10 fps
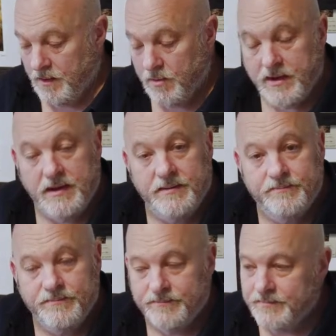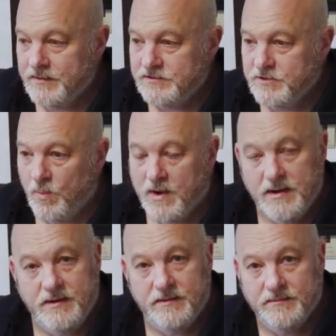Okay, so
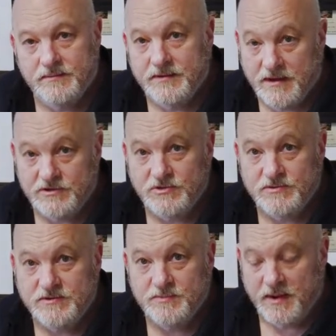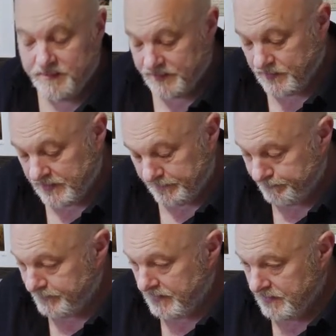why did I choose this paper? Well,
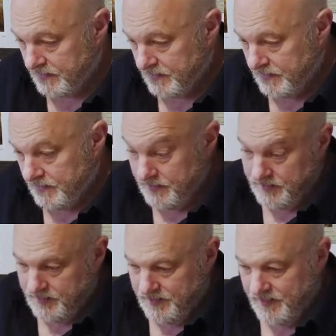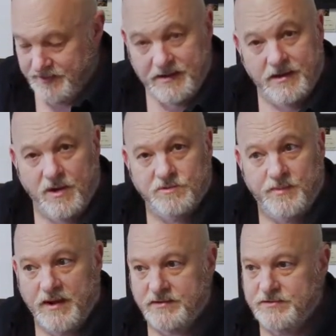I think it goes
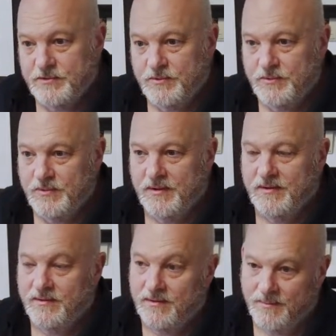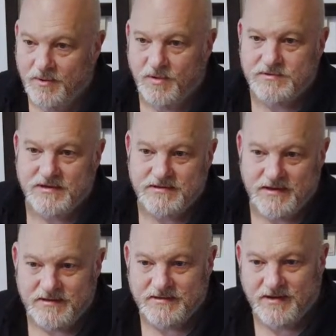back to a process
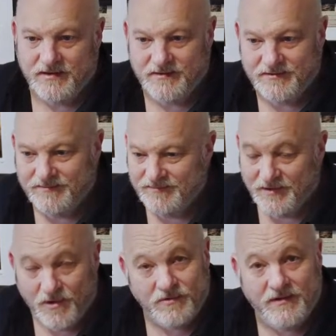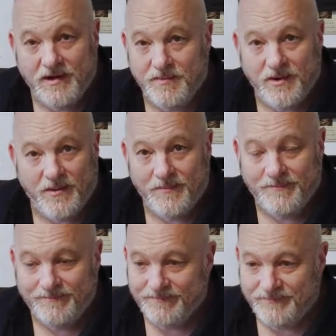that I started a long time ago,
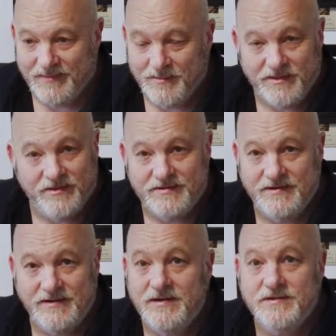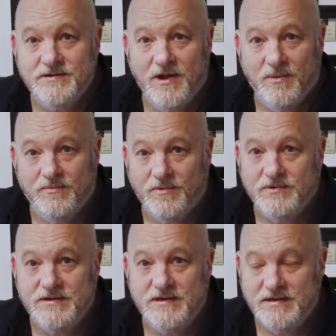maybe 13 years ago,
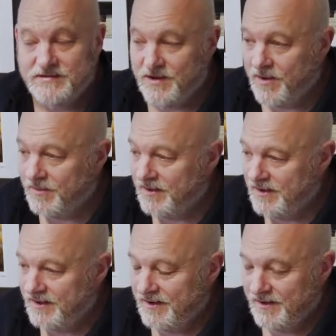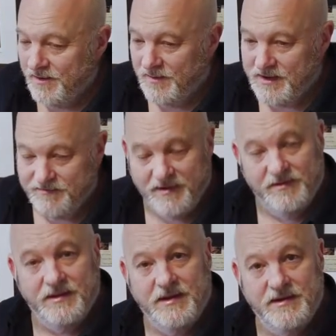14 years ago, when I
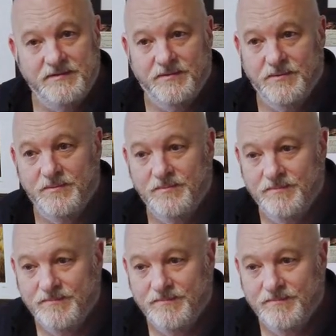felt the need to